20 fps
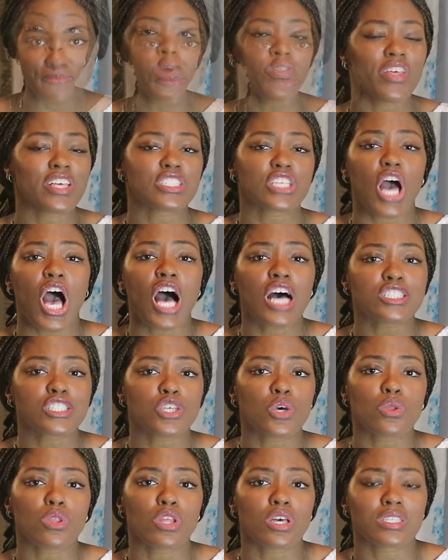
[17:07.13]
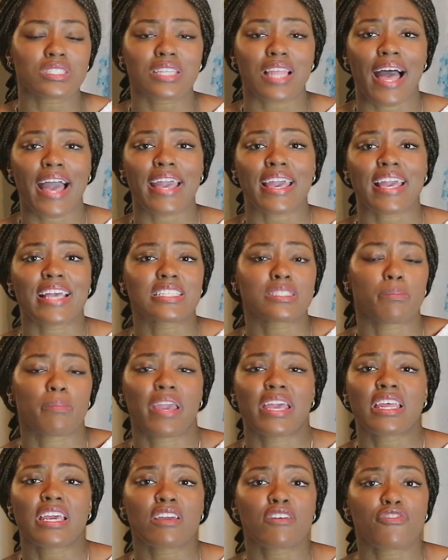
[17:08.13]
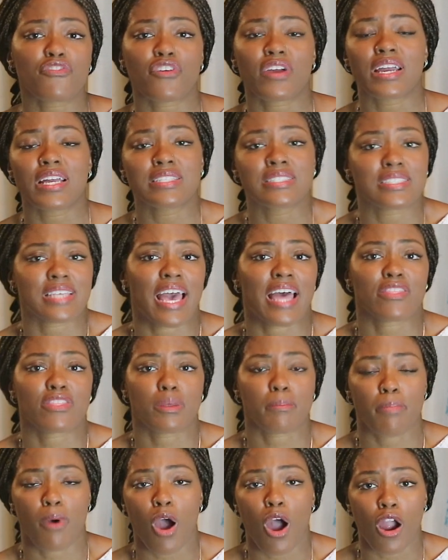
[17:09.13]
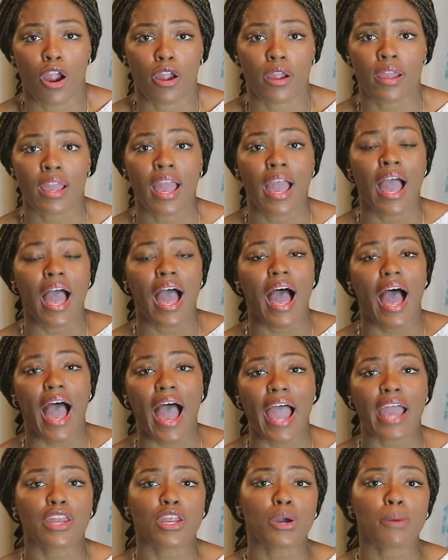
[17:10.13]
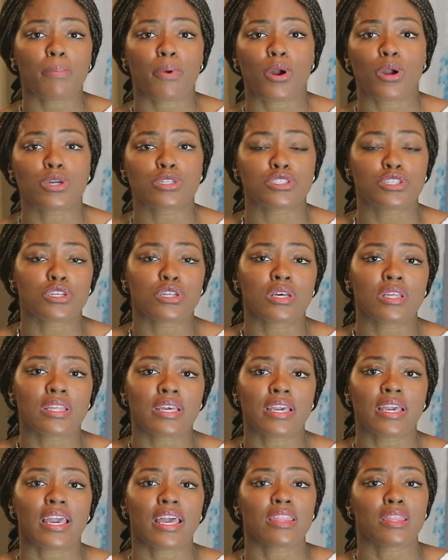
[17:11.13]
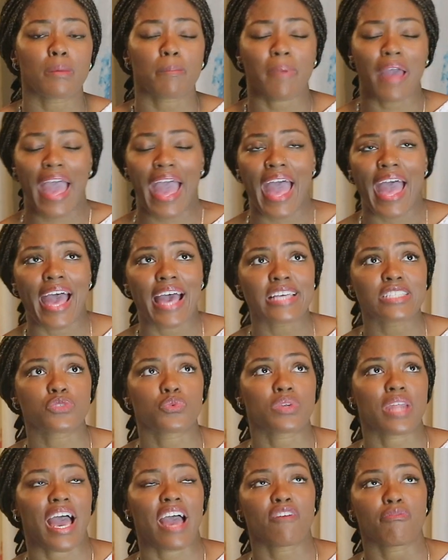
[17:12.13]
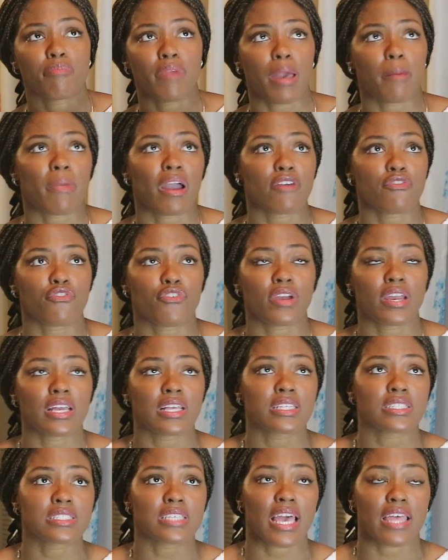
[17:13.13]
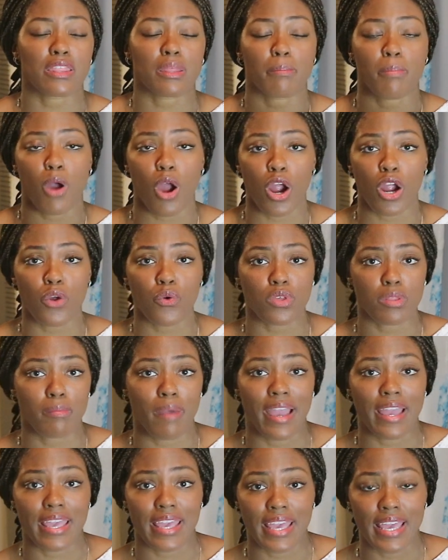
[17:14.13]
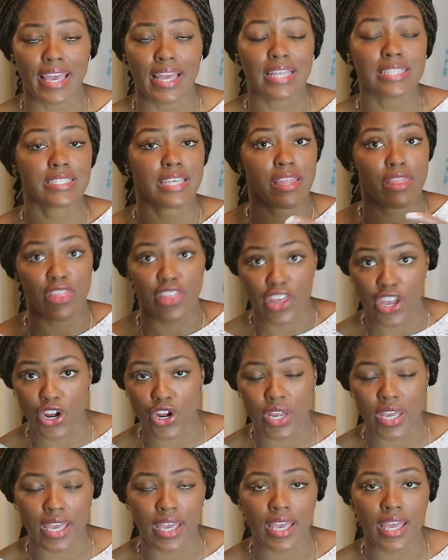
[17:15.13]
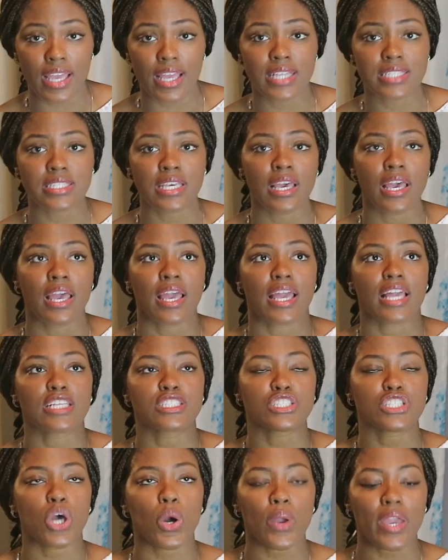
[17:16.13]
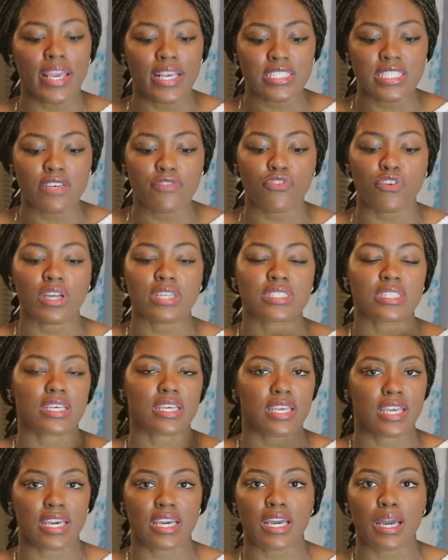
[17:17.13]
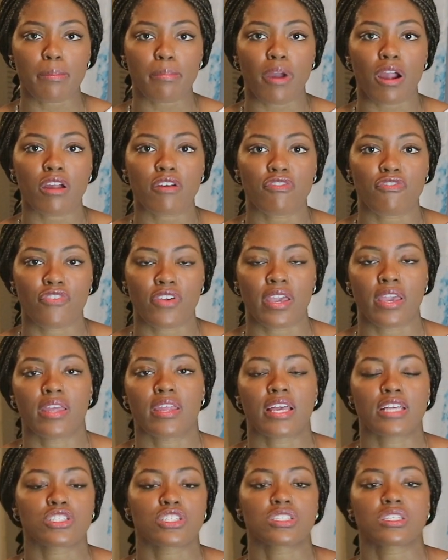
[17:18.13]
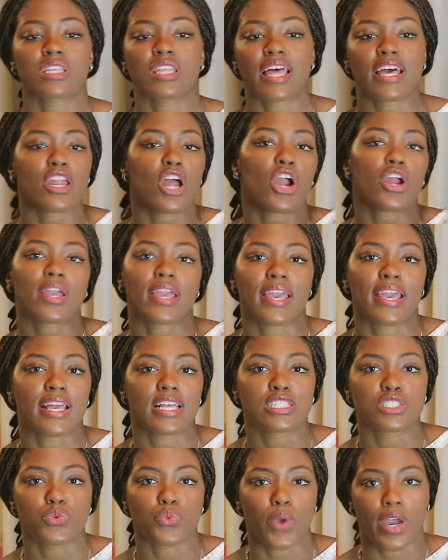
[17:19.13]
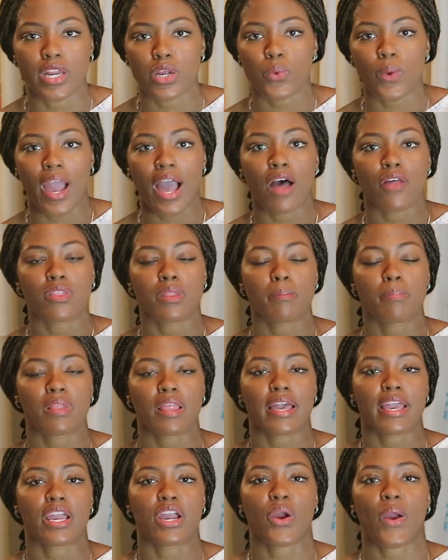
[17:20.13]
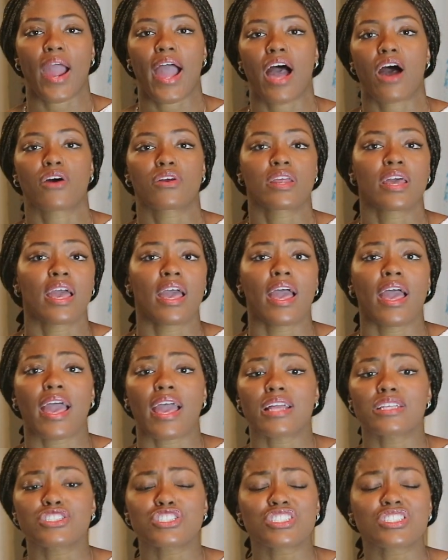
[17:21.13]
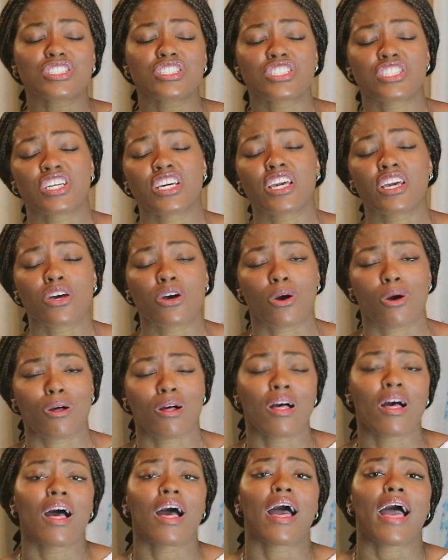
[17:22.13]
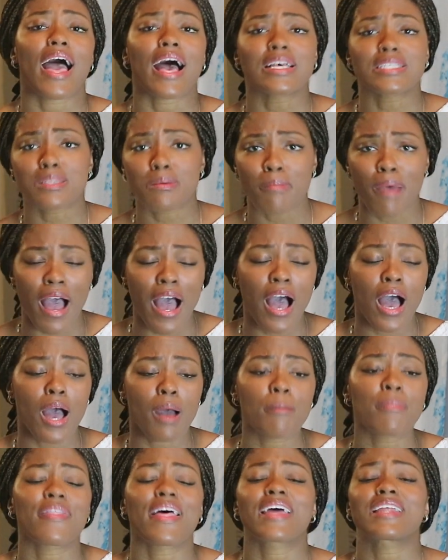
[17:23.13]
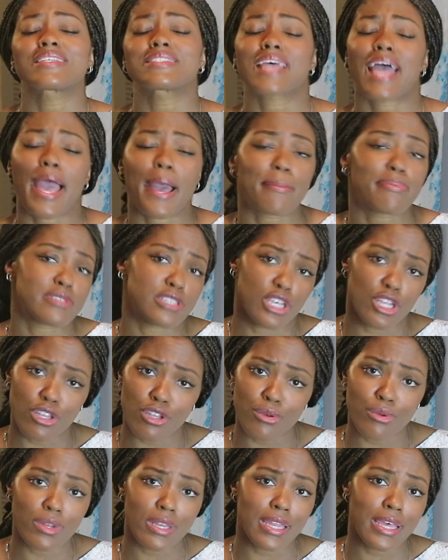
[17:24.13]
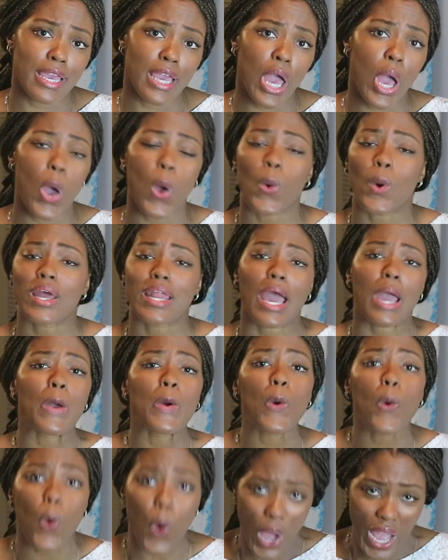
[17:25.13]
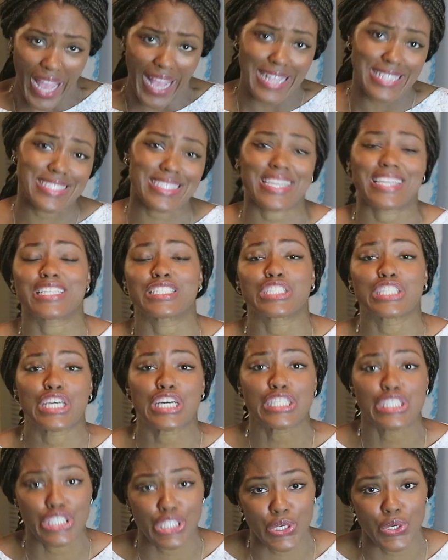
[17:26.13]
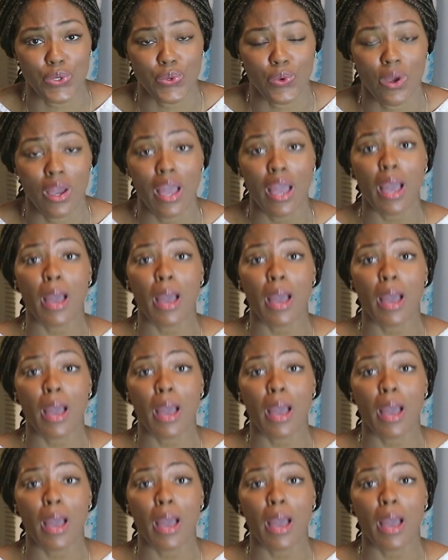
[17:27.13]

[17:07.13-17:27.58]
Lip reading: What this also looks like is meeting friends at the park. I know personally in the past when I've met my friends at the park with my kids and their kids, it's so easy for us to kick up our feet and just let our kids run around the playground and just chill. As a mom, that is absolutely what I want to do.